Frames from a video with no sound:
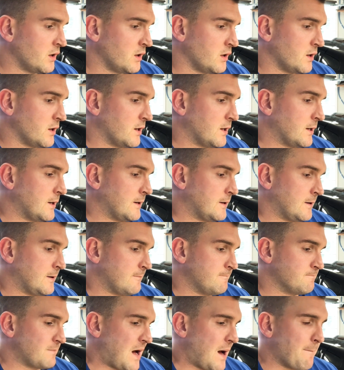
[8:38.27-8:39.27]

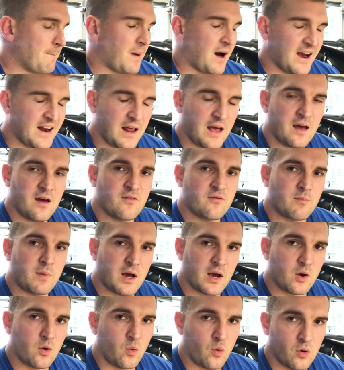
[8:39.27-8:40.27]
I might have
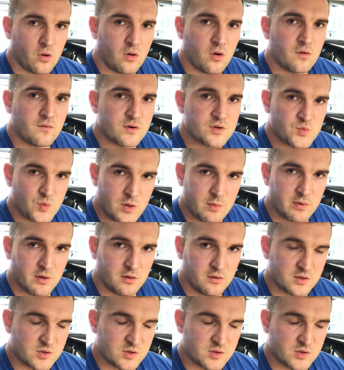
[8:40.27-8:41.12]
my coilovers rebuilt